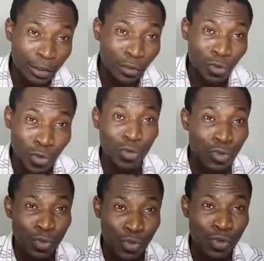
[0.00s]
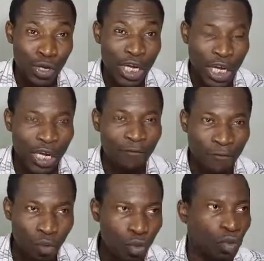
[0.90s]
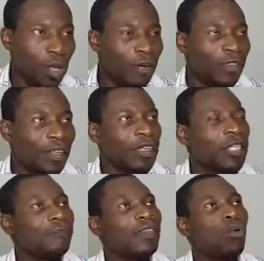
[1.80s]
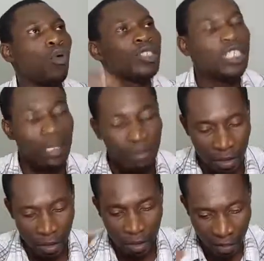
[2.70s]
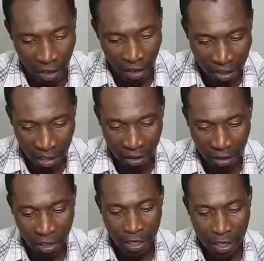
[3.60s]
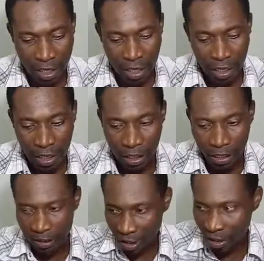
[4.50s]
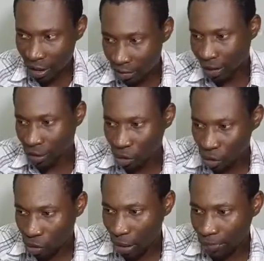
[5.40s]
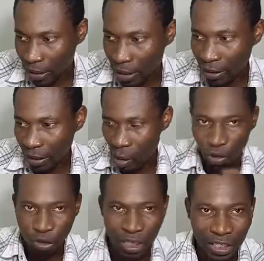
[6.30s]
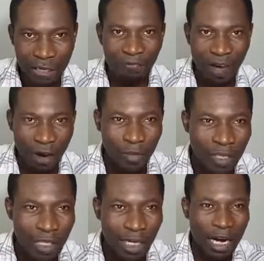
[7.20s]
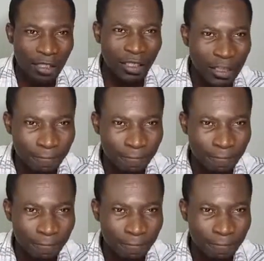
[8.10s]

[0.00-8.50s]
who if the whole system, see, the thing is that the system that you grew up in, the culture, the environment, the country,